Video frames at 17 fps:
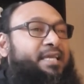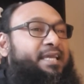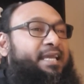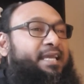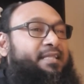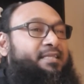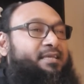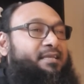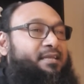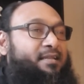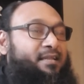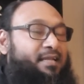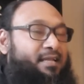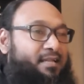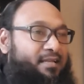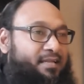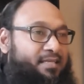into the
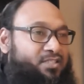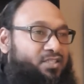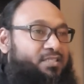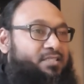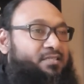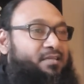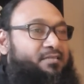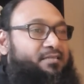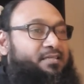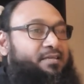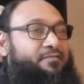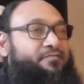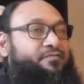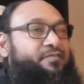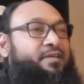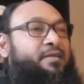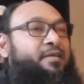
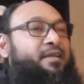legislative,